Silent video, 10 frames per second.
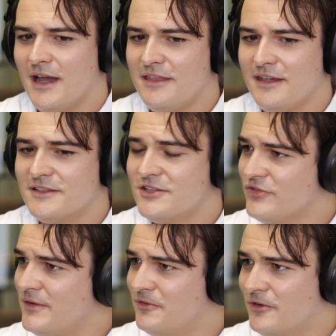I think it's a
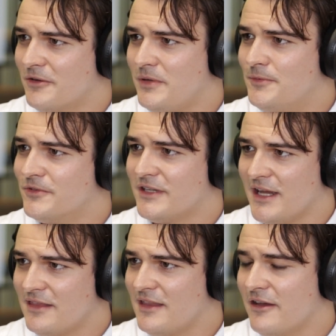dream for a lot of people to
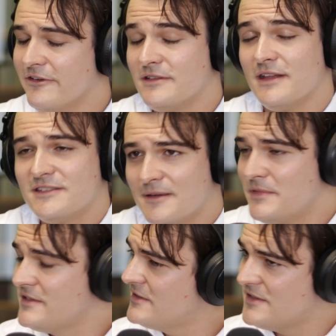get there, and some
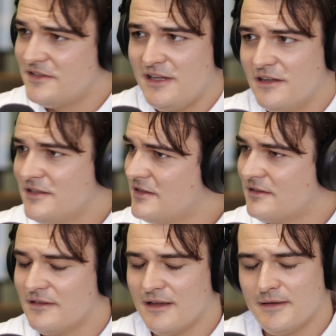businesses need it,
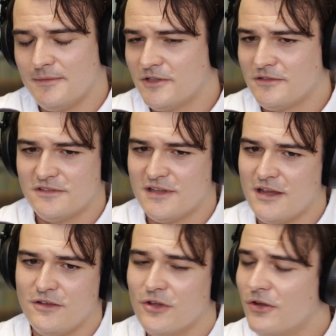and I'm not
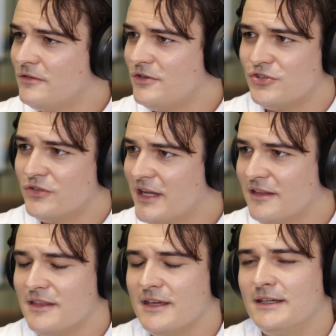saying you shouldn't
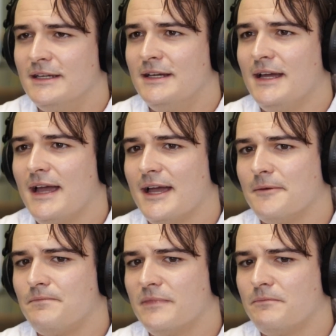get there.
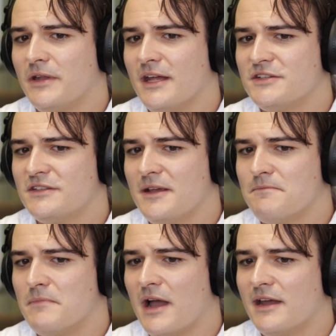But I just
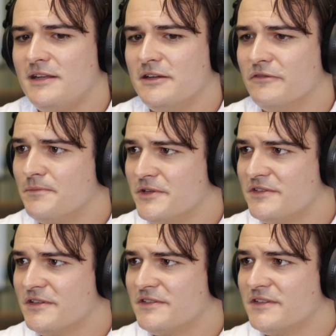think my idea of a
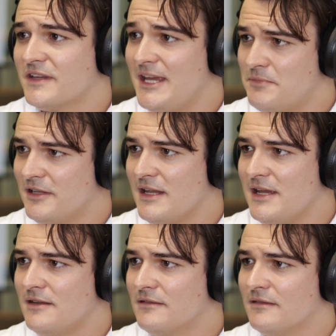business is keep it
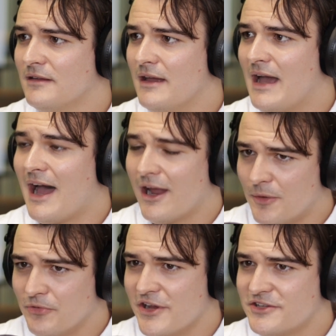lean, high
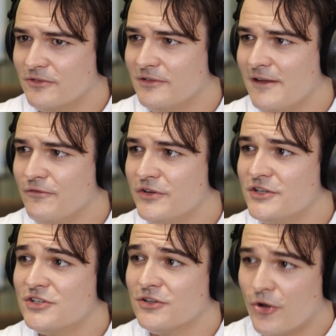operational
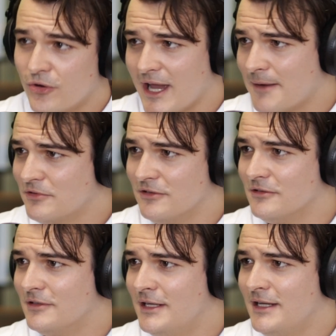leverage, low
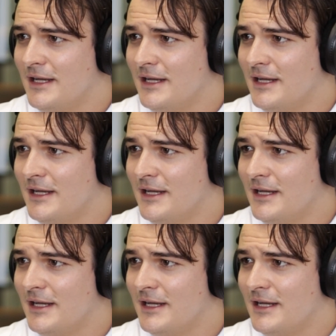capital